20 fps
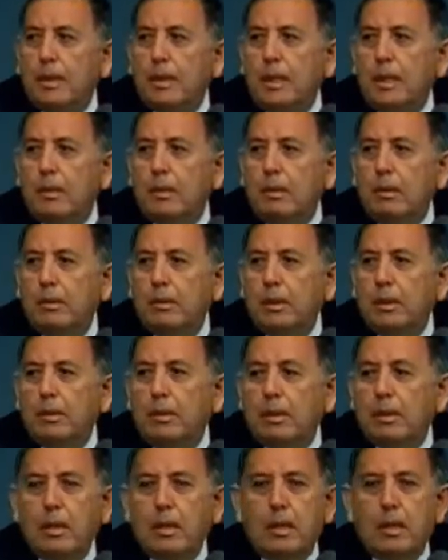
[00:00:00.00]
He had all the
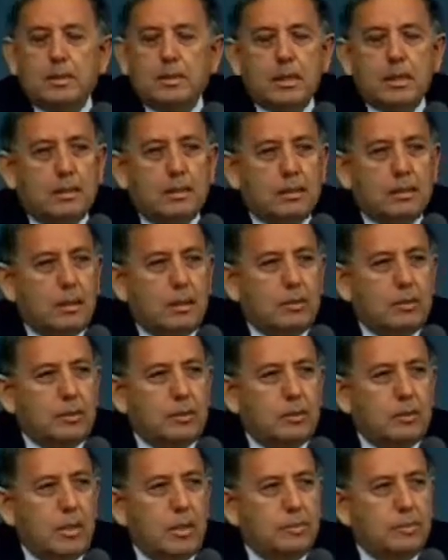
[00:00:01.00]
other guards out there
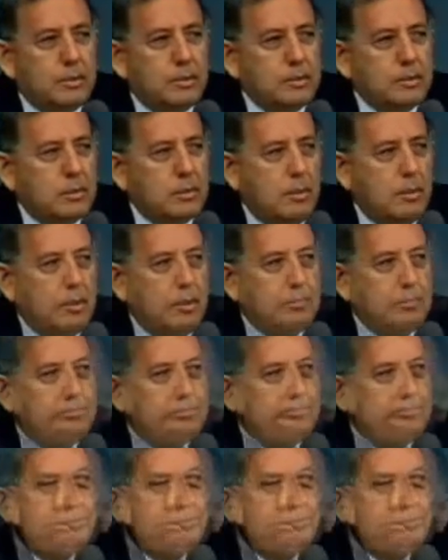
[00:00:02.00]
with their weapons drawn.